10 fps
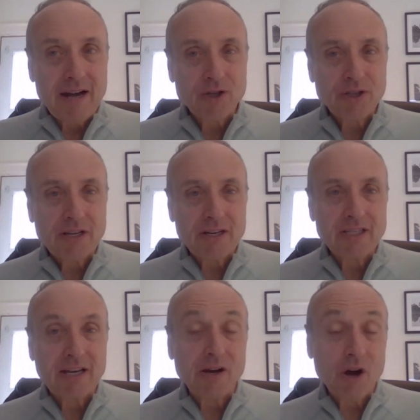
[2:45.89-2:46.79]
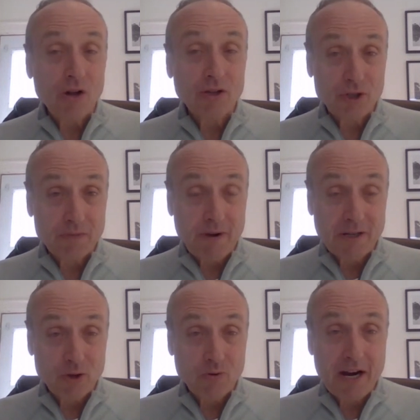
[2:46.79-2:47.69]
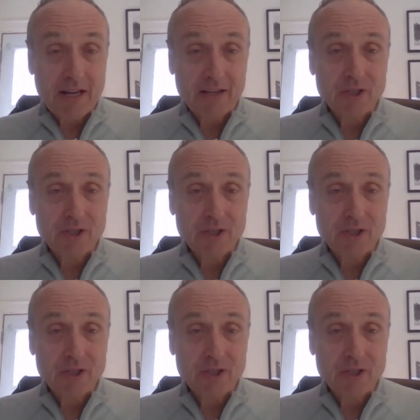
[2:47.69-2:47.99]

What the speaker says: actually a psychologist by training.